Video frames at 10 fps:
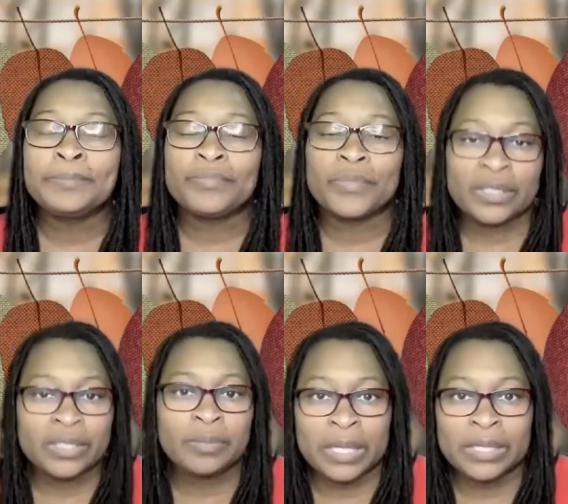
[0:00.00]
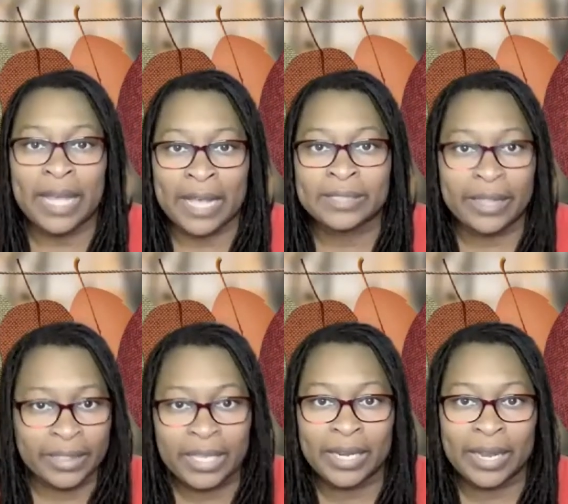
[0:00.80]
Disney Plus has that
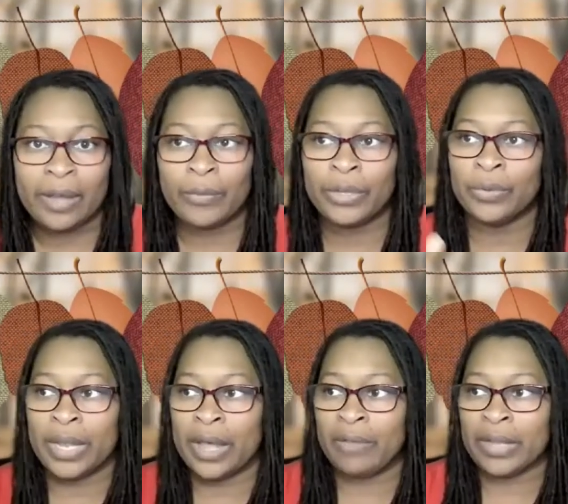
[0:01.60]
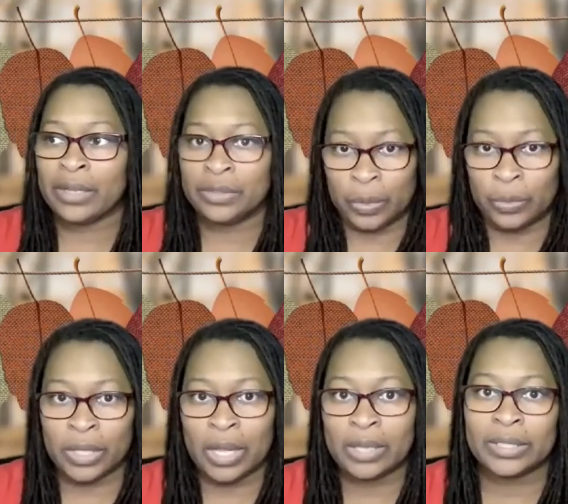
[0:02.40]
thing now where you can have like adult
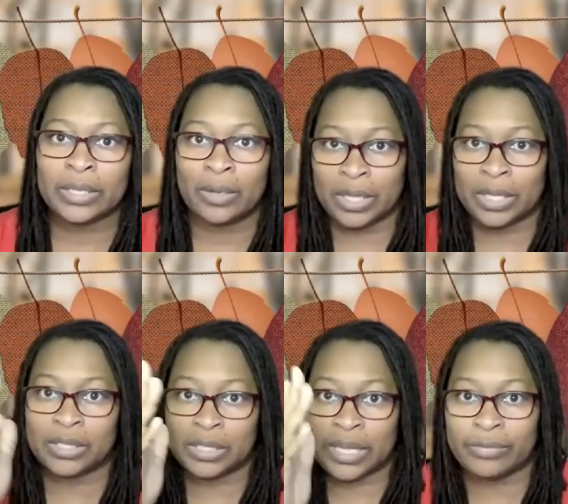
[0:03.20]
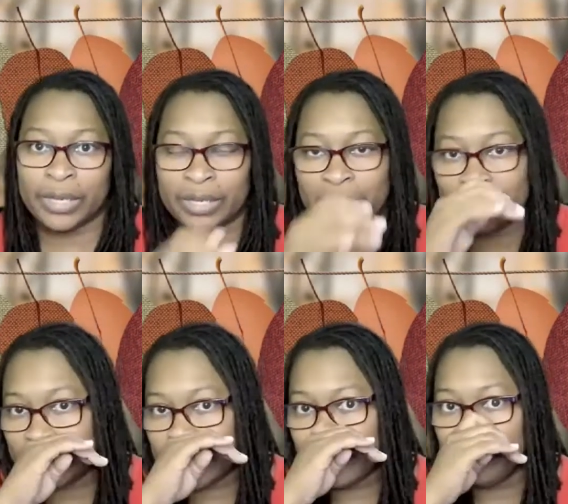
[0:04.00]
content or then just like regular
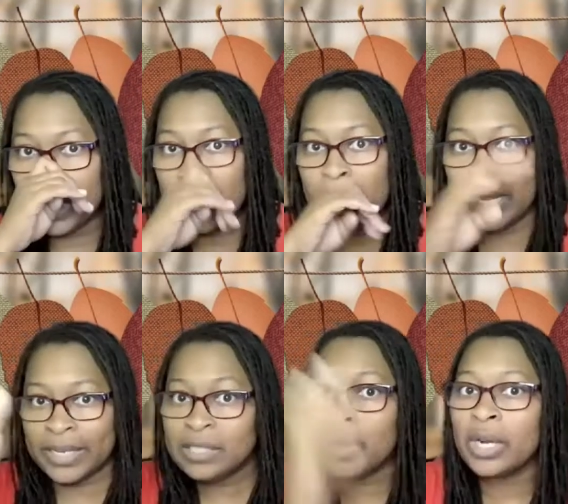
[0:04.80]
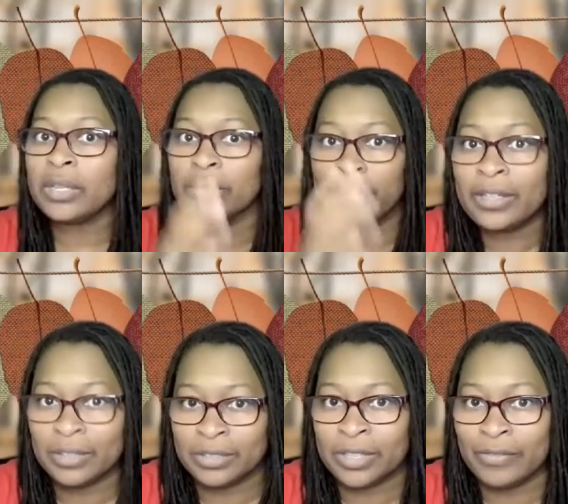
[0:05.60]
stuff. And it's part of the regular stuff.